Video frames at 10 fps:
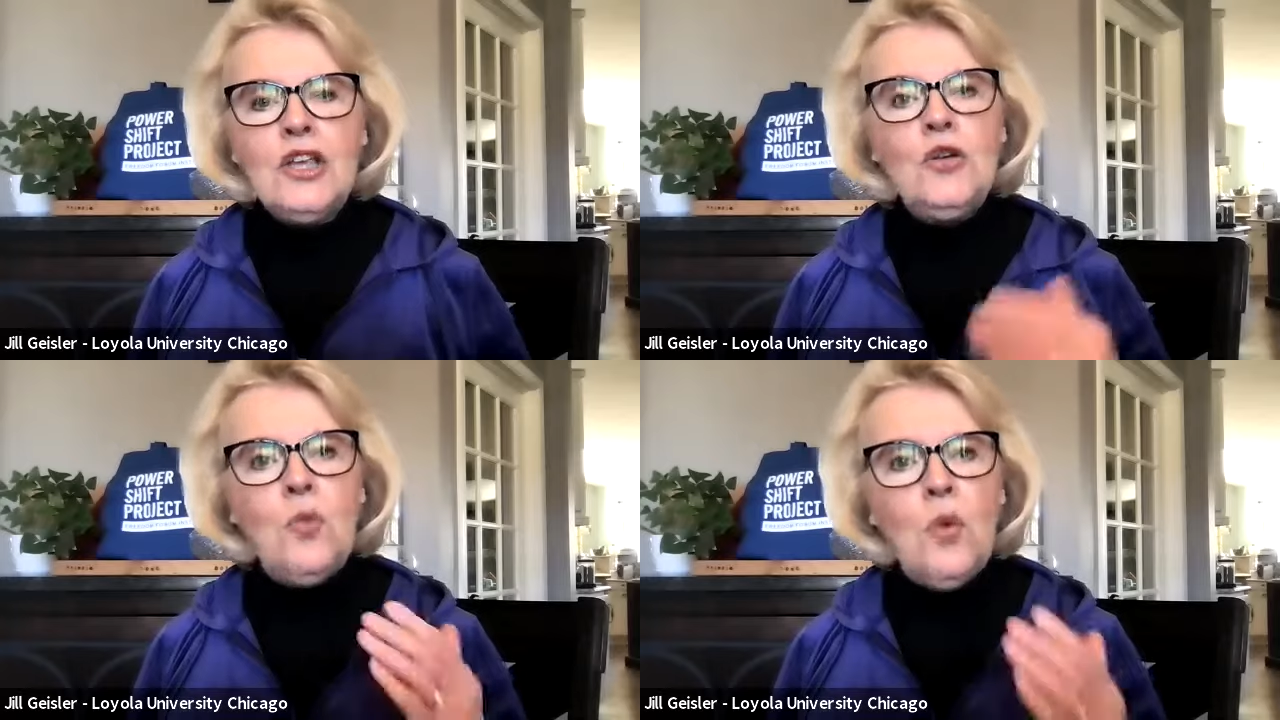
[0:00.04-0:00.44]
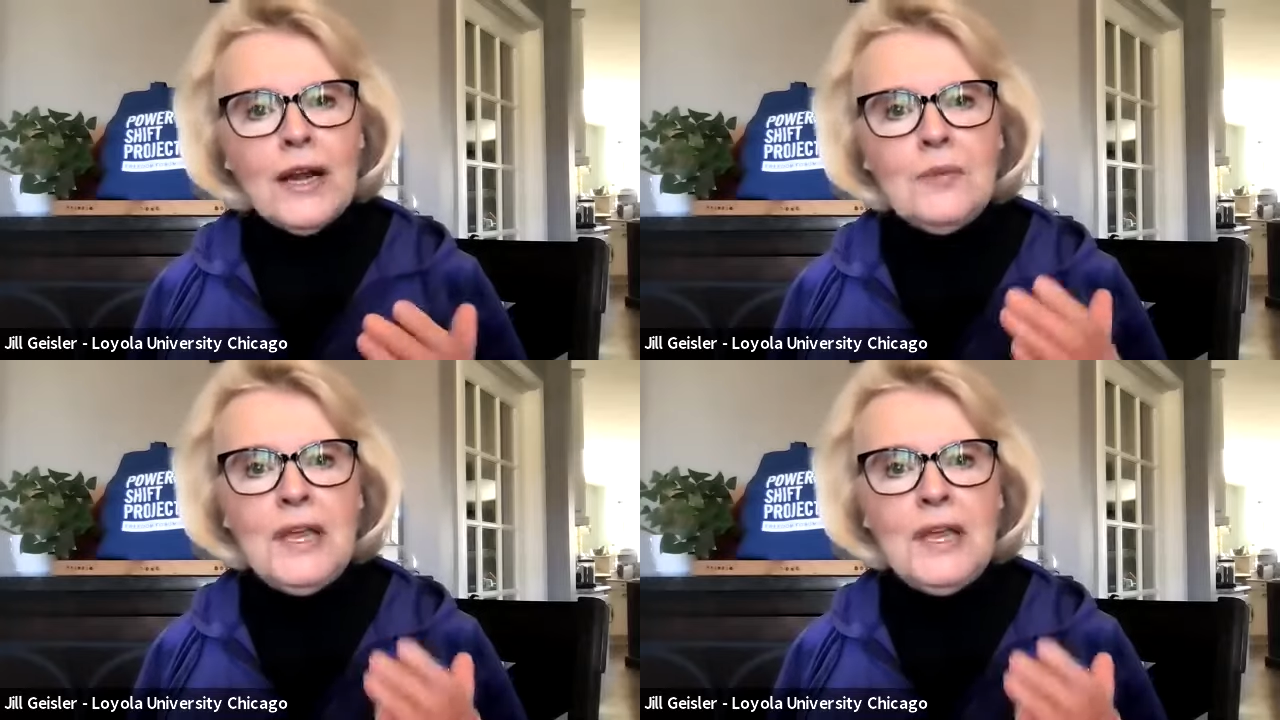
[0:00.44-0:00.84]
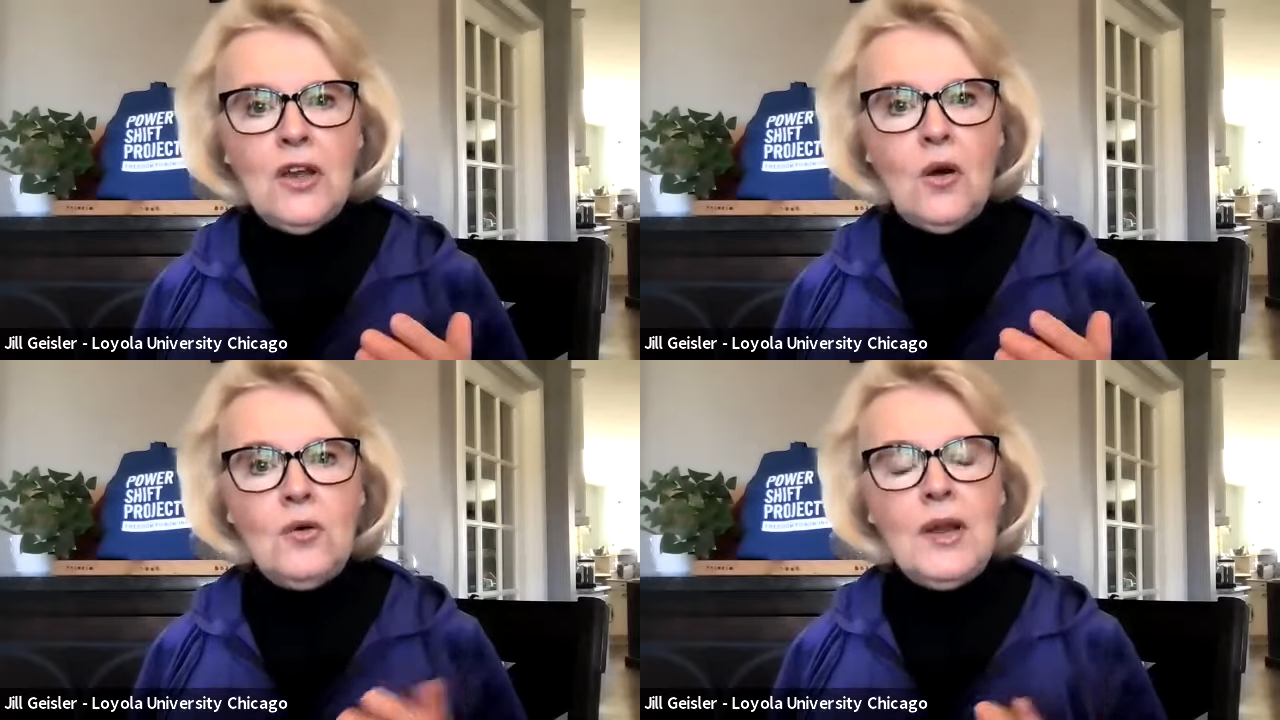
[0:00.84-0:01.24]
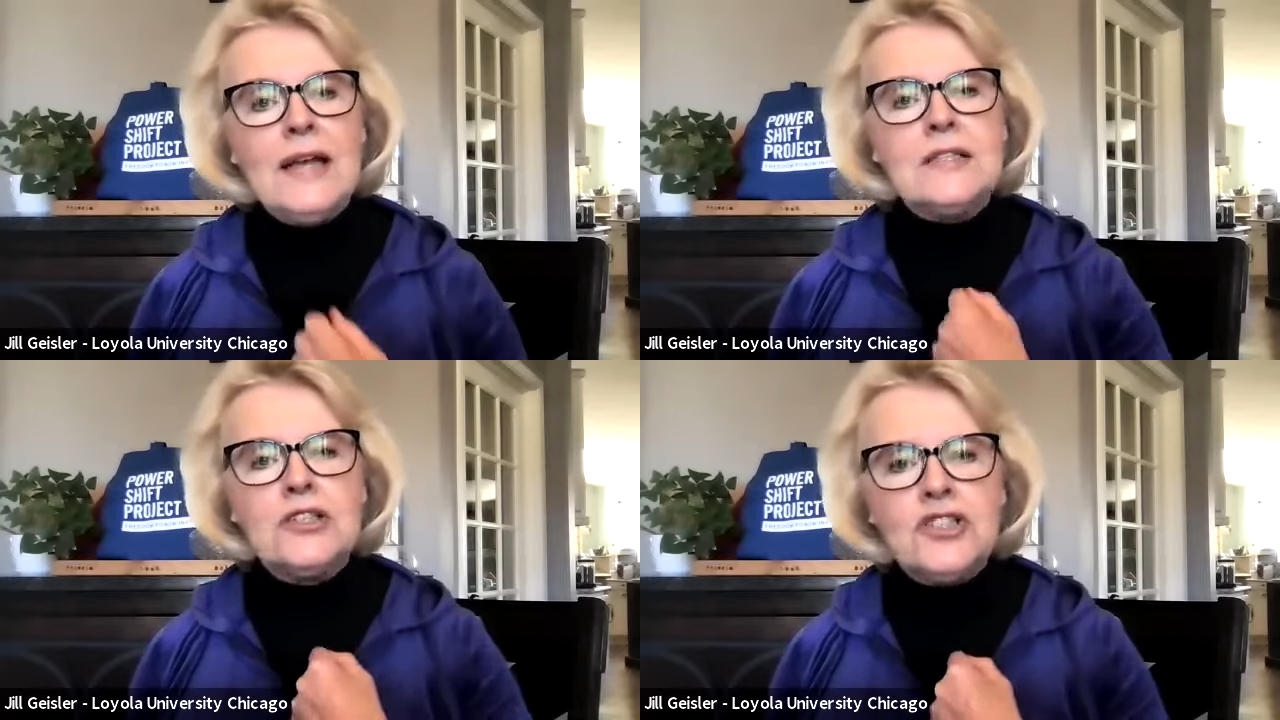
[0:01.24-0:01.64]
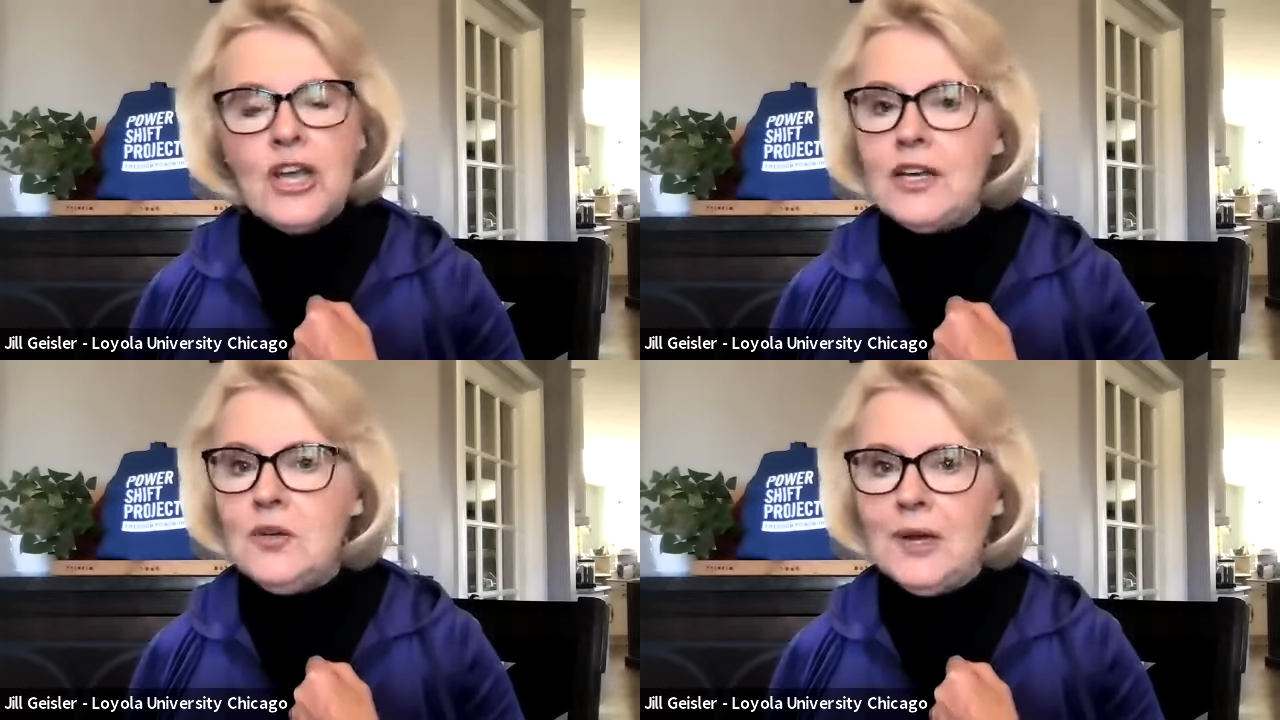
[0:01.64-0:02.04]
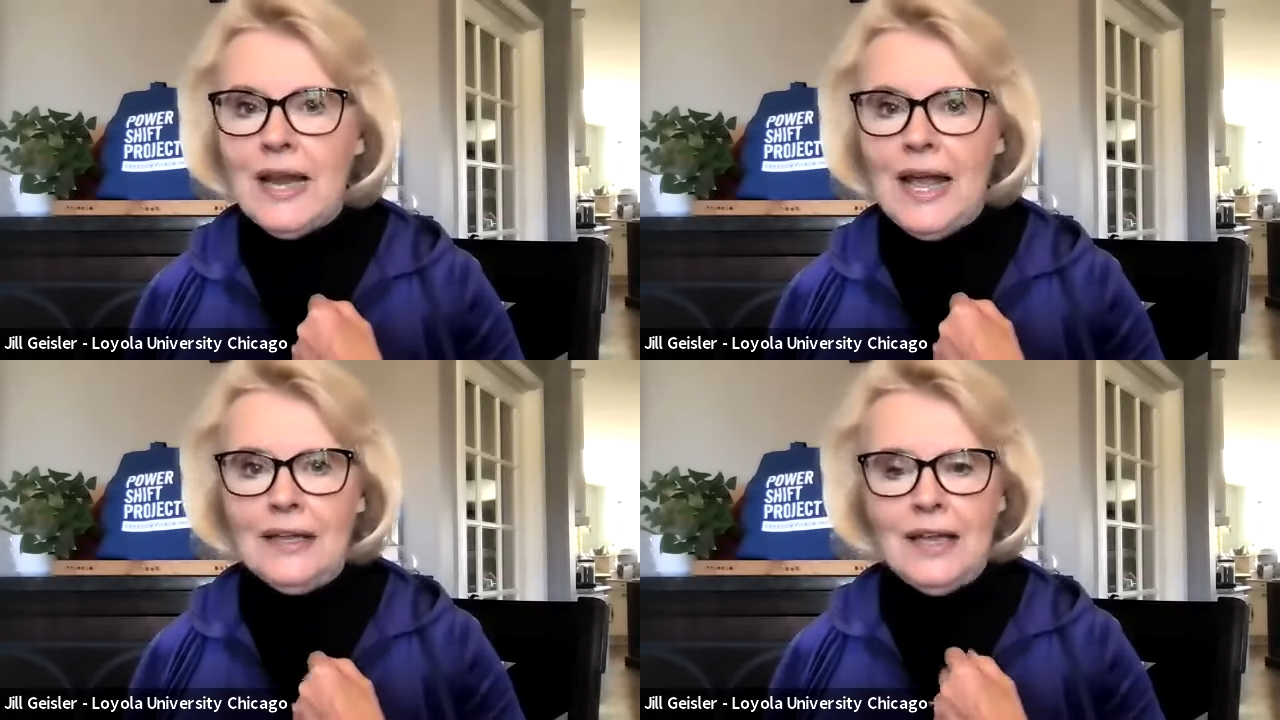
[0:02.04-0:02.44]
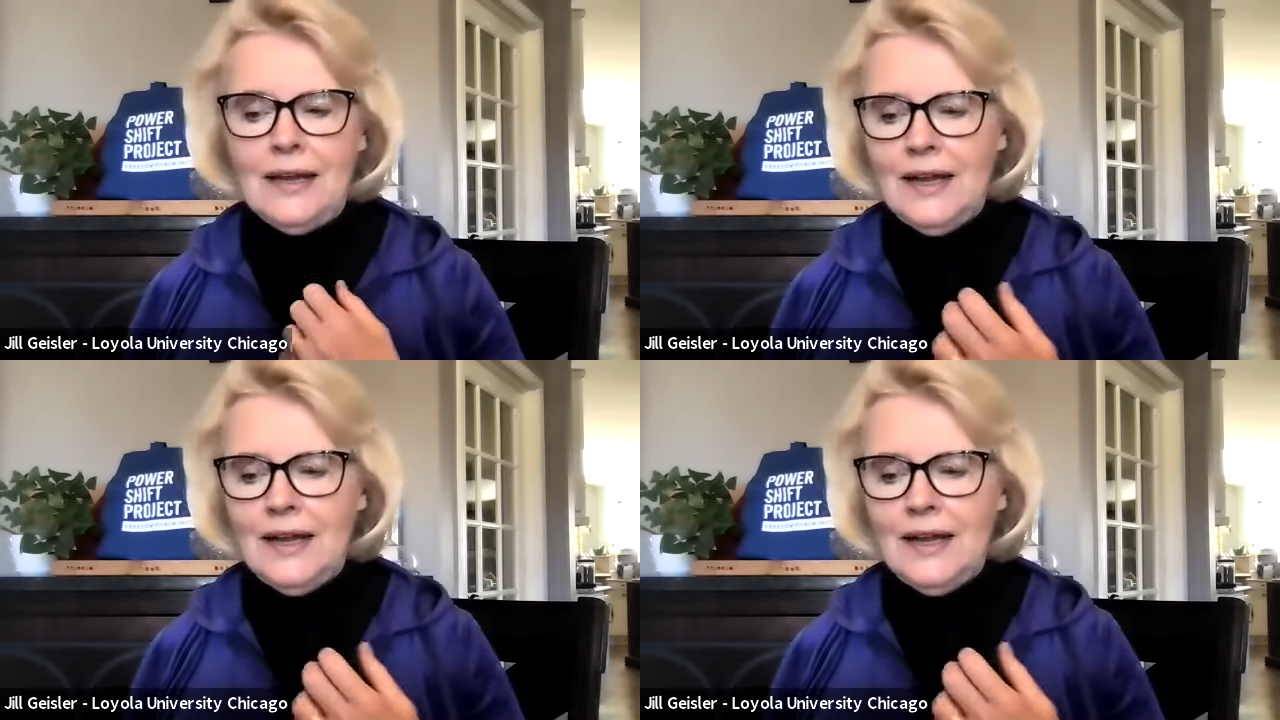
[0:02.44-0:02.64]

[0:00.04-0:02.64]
you want to be known as a genuine ally,